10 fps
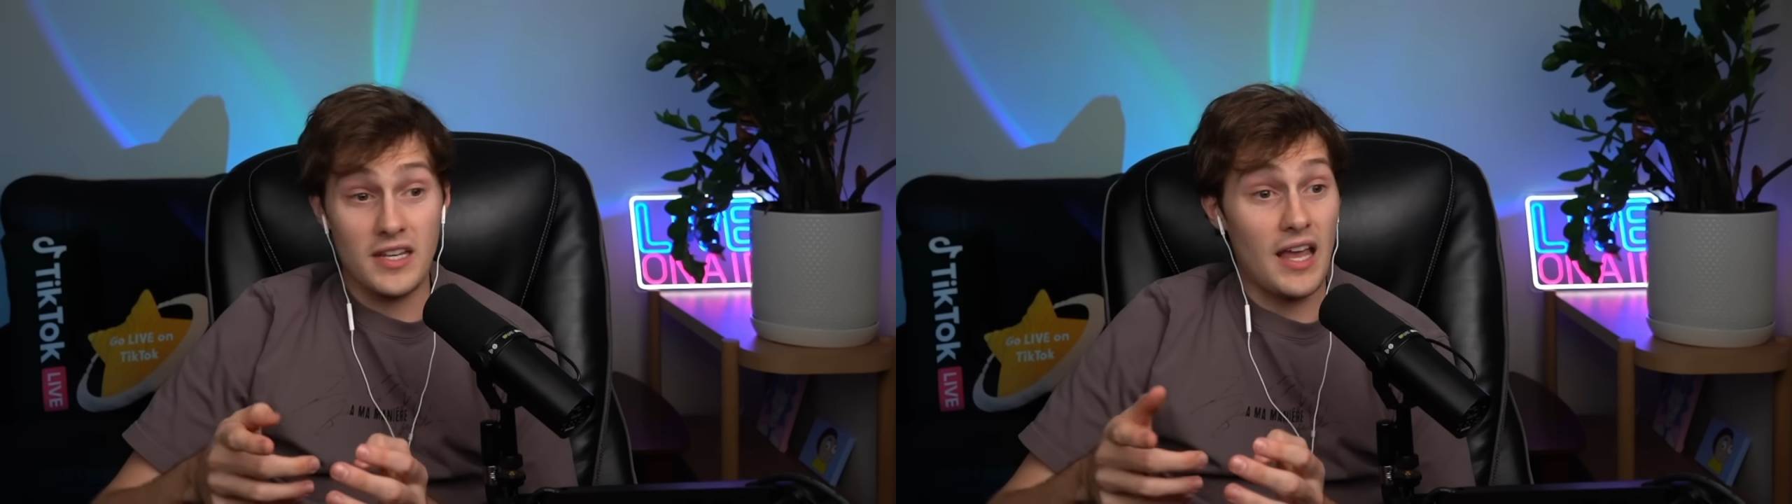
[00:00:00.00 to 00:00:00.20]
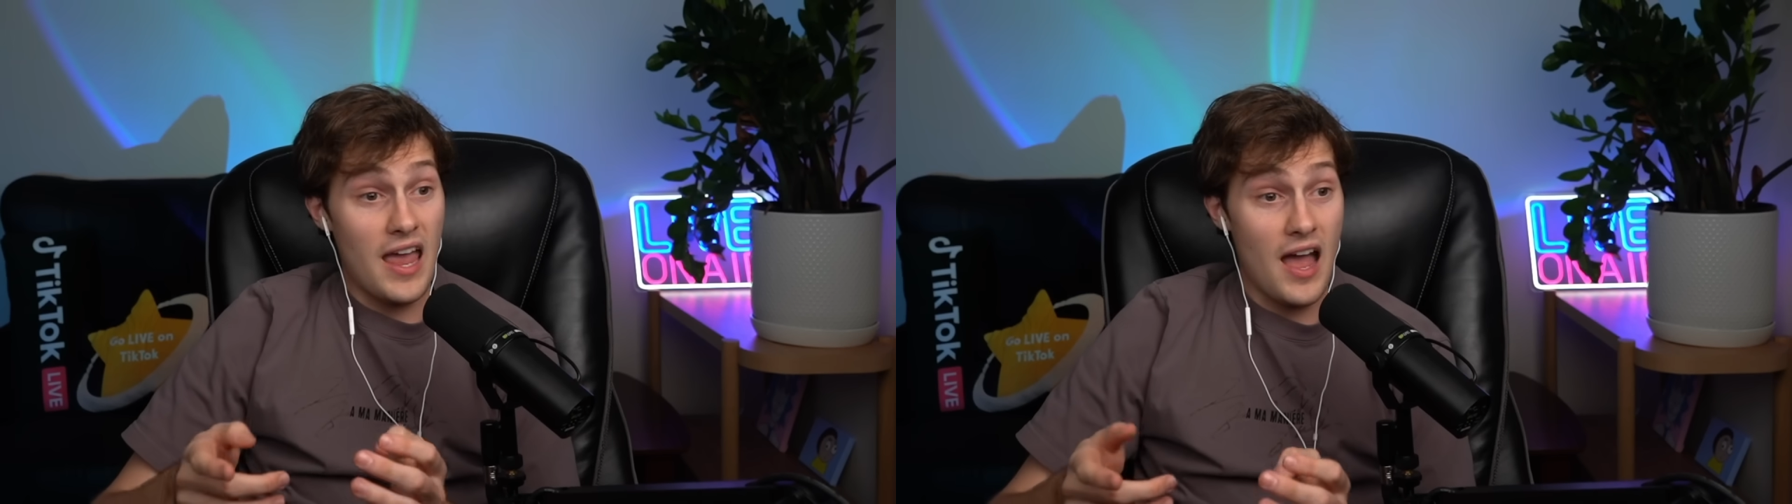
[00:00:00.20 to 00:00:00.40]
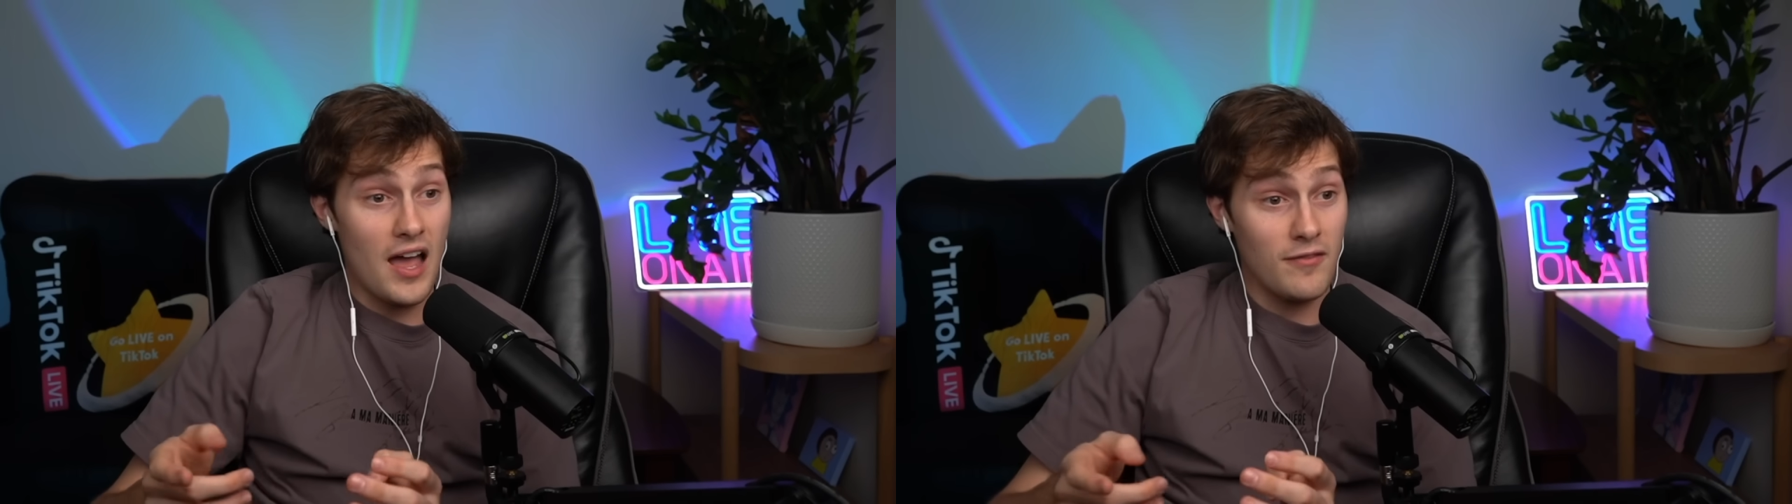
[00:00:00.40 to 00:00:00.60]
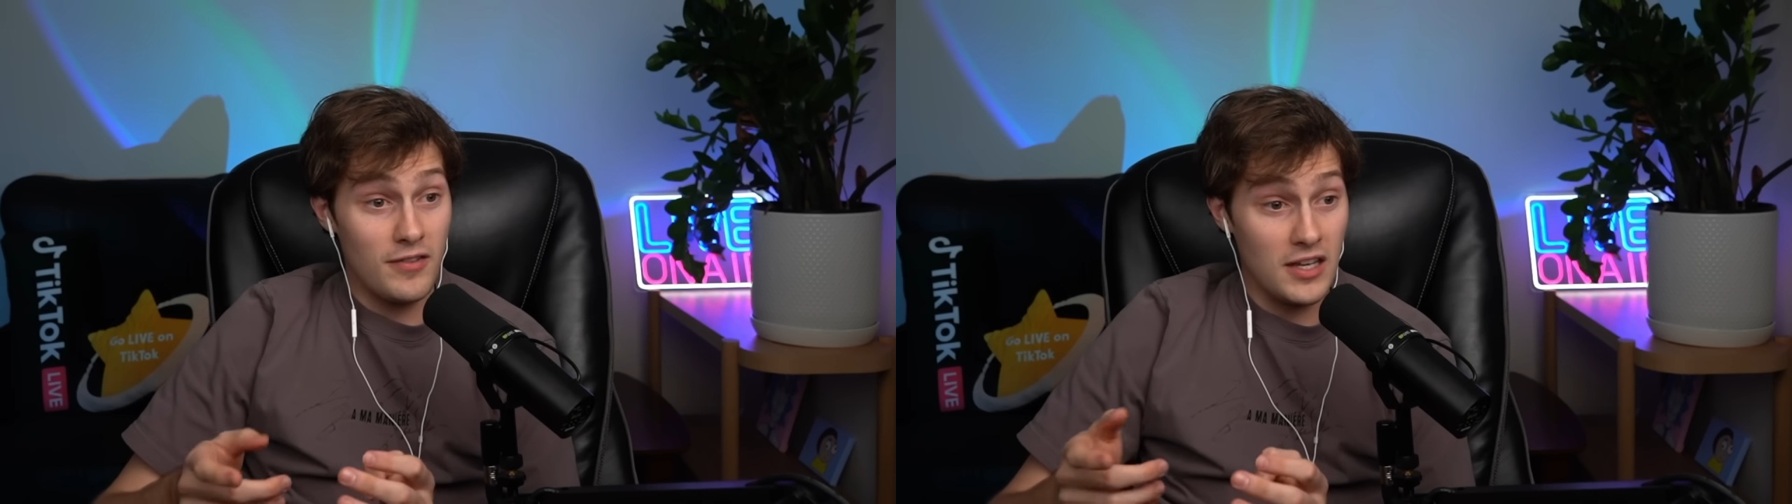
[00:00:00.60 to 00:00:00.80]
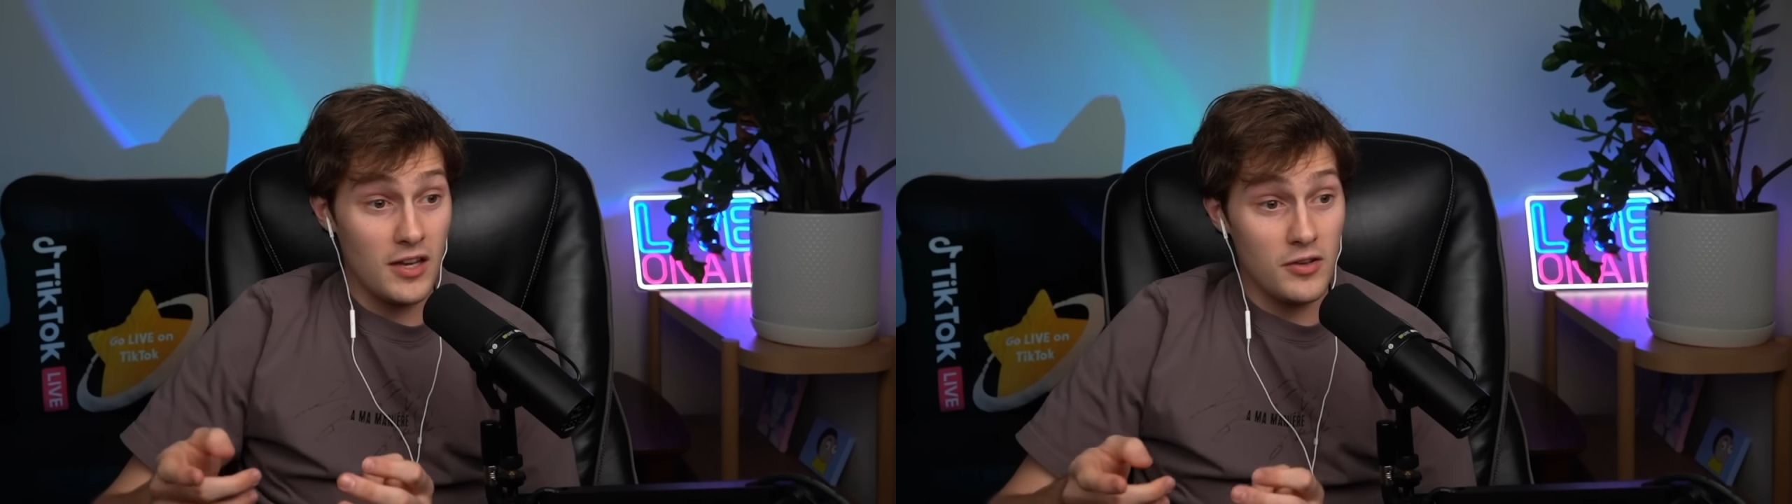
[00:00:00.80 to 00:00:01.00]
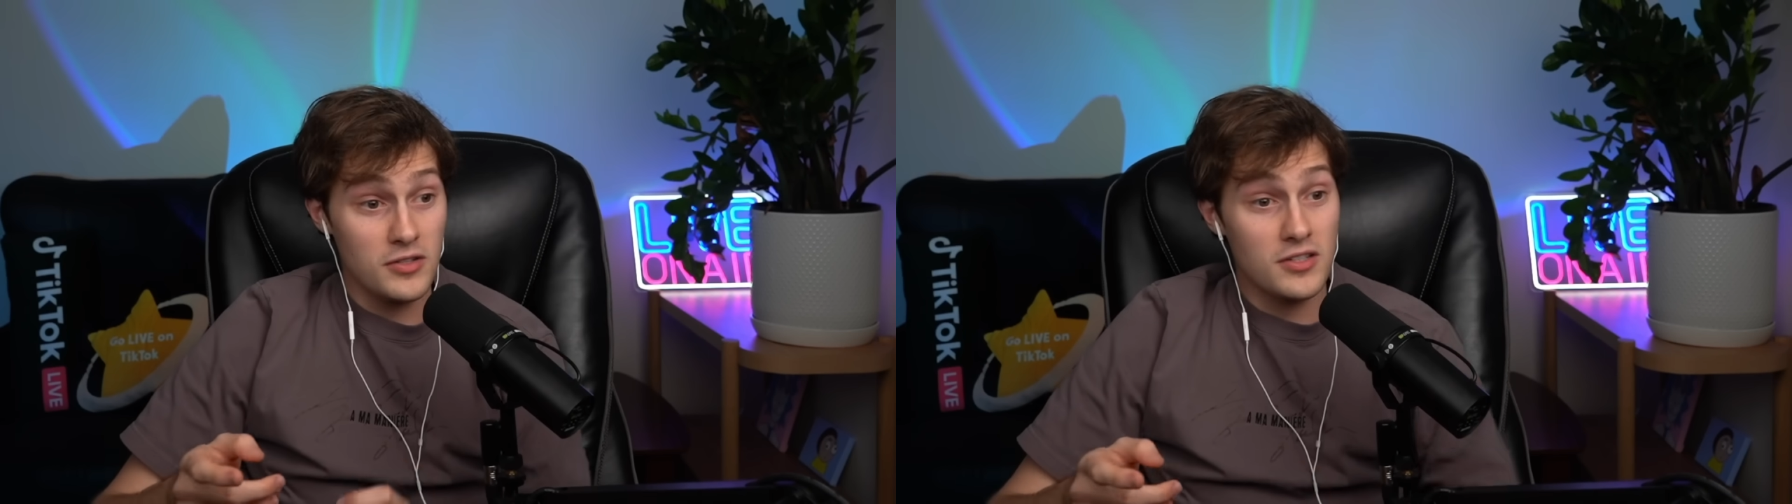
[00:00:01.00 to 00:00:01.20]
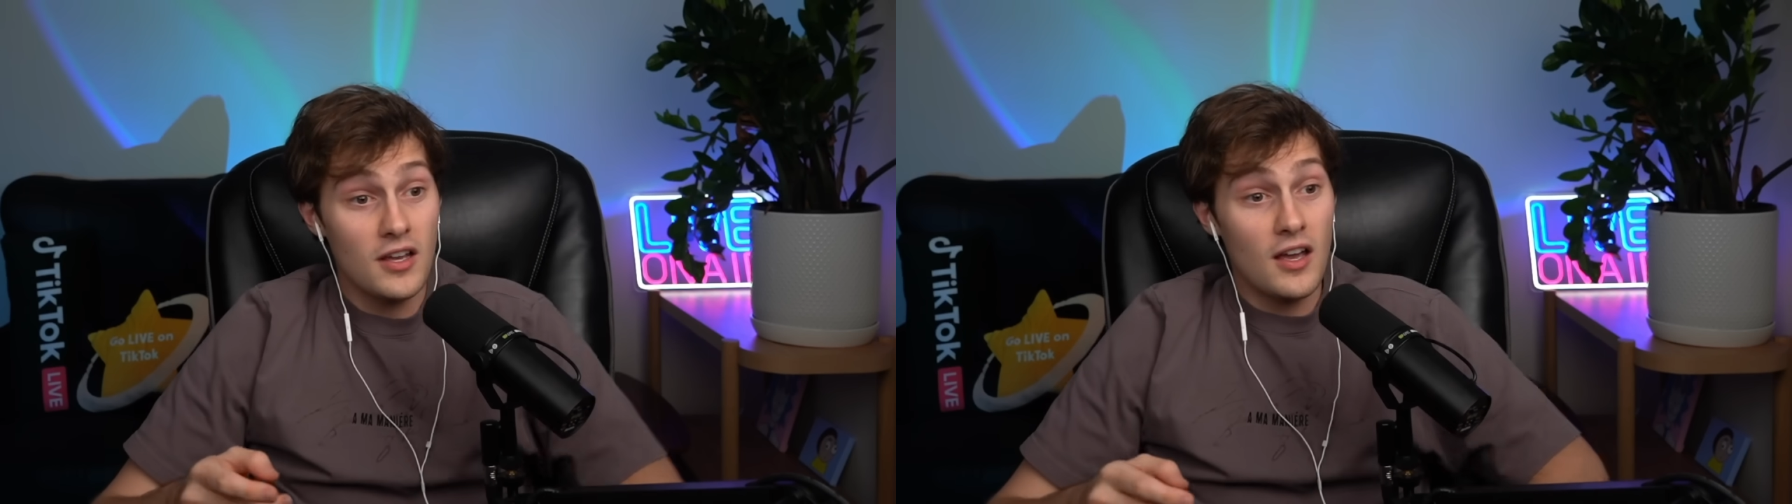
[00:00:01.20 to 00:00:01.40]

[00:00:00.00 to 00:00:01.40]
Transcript: AI videos